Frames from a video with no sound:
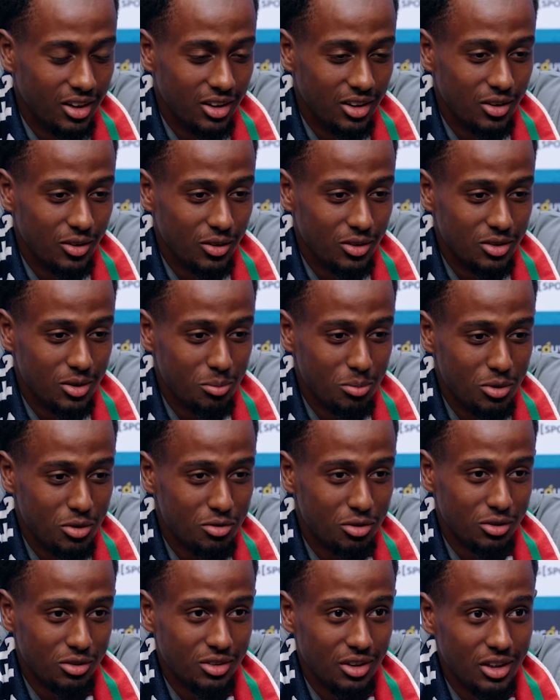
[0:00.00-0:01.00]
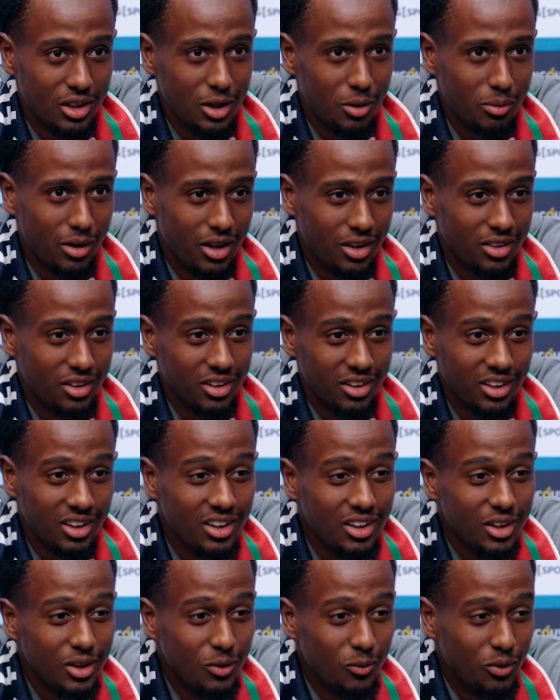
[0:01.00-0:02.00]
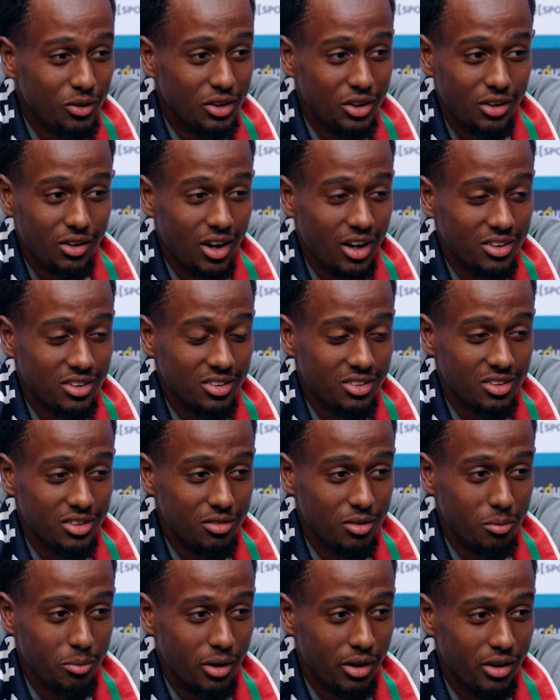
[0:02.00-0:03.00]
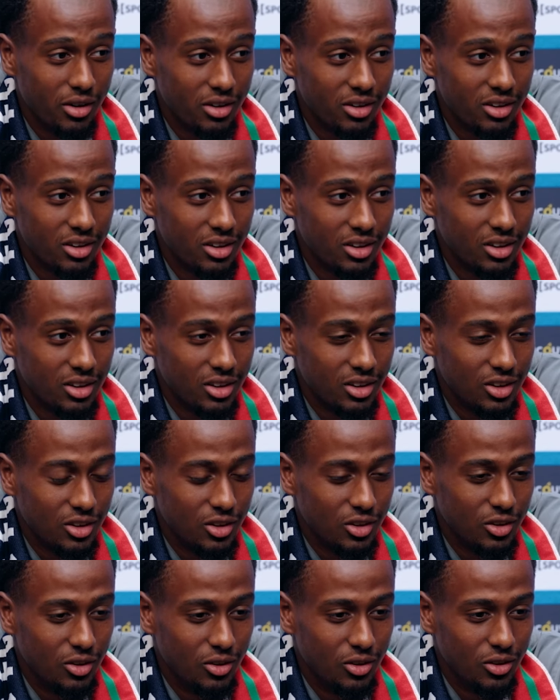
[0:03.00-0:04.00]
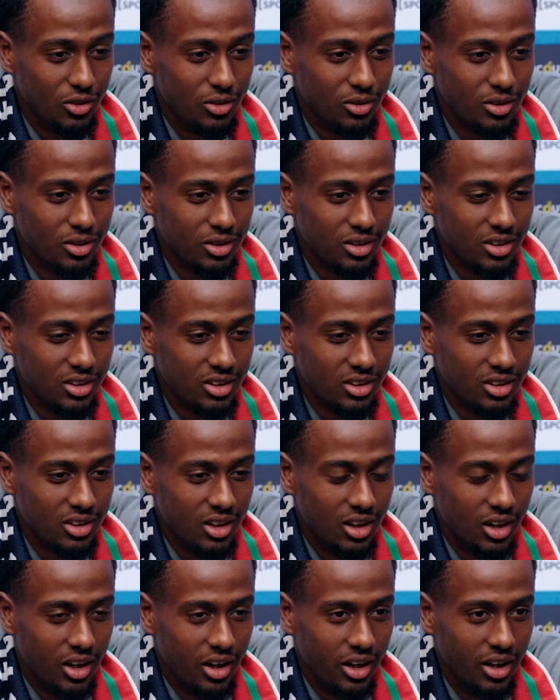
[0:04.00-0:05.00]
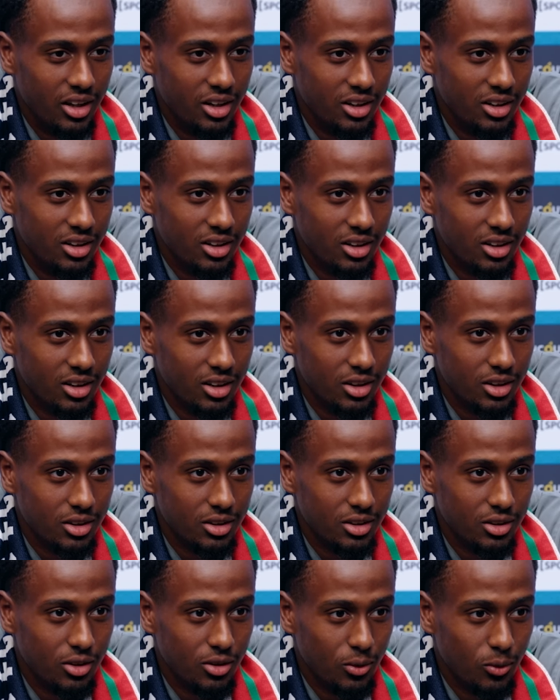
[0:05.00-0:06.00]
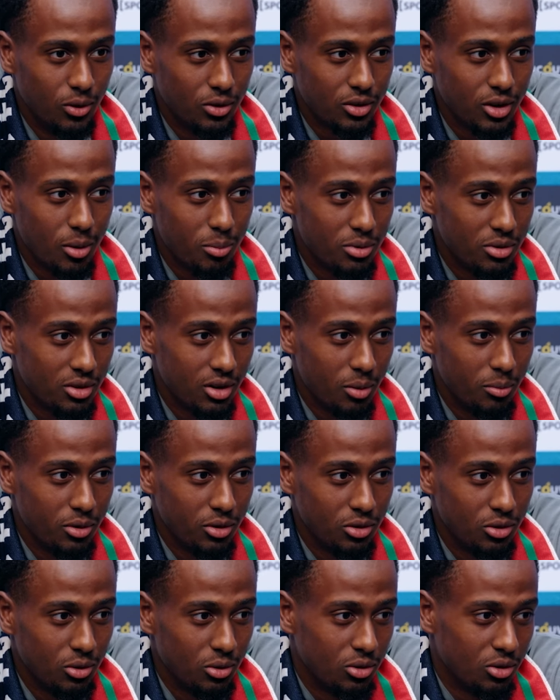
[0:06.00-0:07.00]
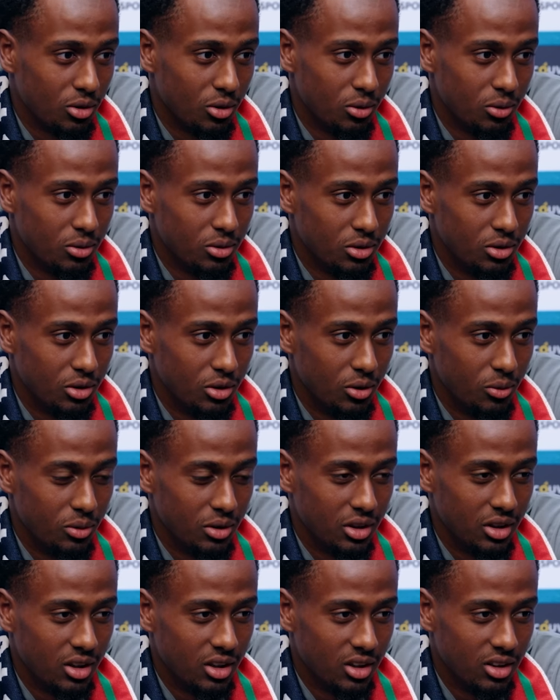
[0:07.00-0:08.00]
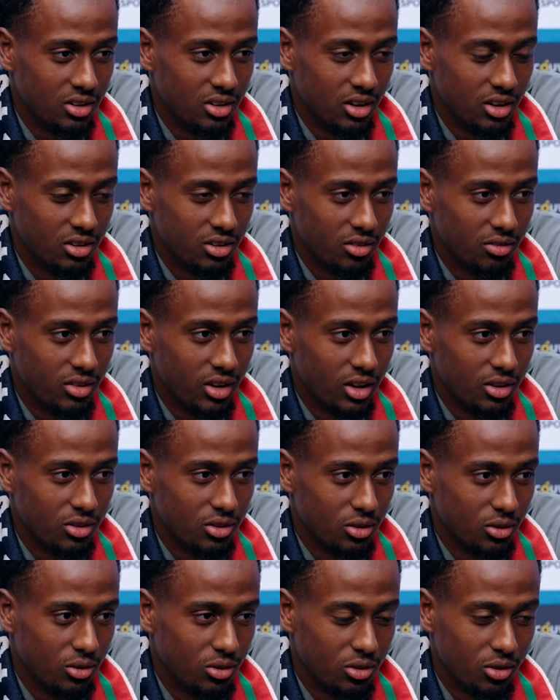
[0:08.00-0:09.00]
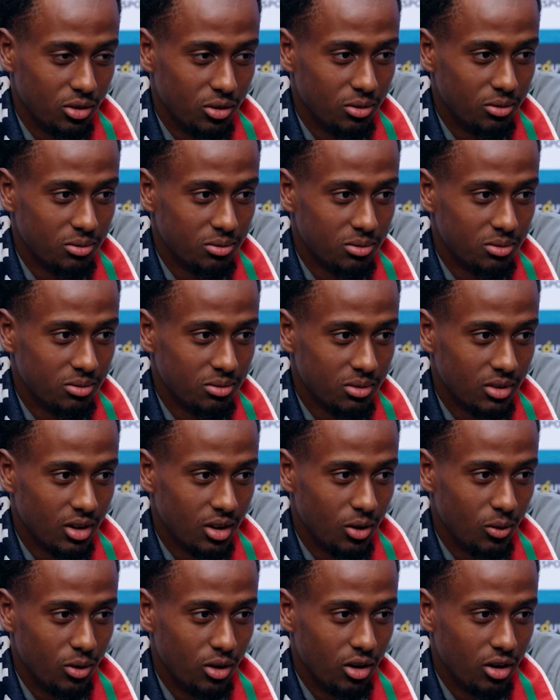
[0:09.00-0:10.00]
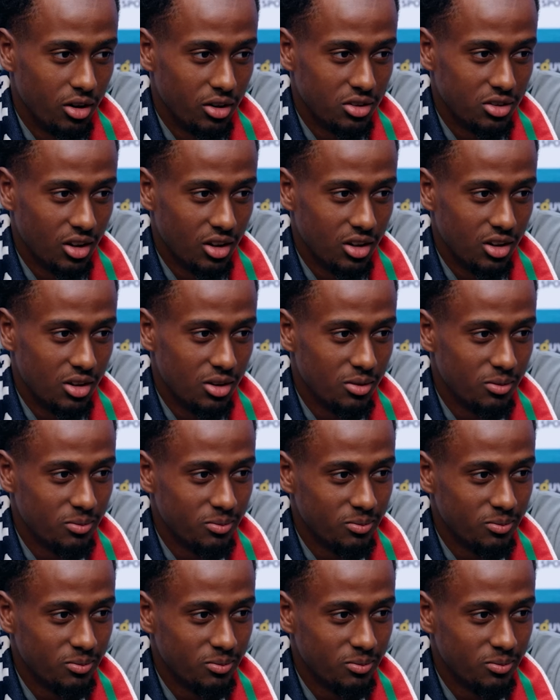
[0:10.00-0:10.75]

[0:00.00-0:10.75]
You know, it's a beautiful stadium, and I think with the grass, it's even better, you know. And, you know, the World Cup is coming too, so, you know, we can get a taste of that too. So we're all excited.